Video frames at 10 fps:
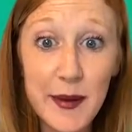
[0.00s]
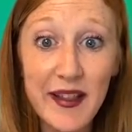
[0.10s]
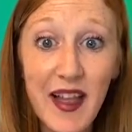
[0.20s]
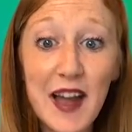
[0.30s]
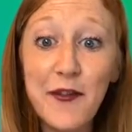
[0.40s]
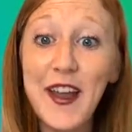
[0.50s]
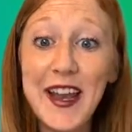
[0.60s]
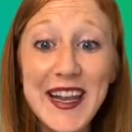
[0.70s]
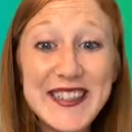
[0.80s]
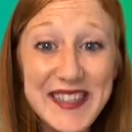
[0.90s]
my life
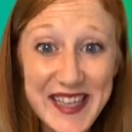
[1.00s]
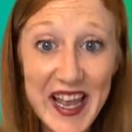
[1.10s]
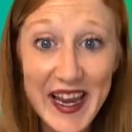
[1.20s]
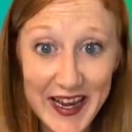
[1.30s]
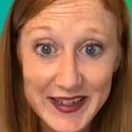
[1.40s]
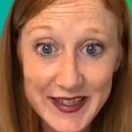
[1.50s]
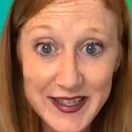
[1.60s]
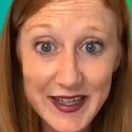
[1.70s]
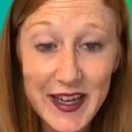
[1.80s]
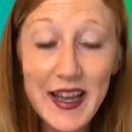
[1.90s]
and it
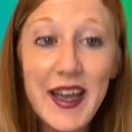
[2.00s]
didn't.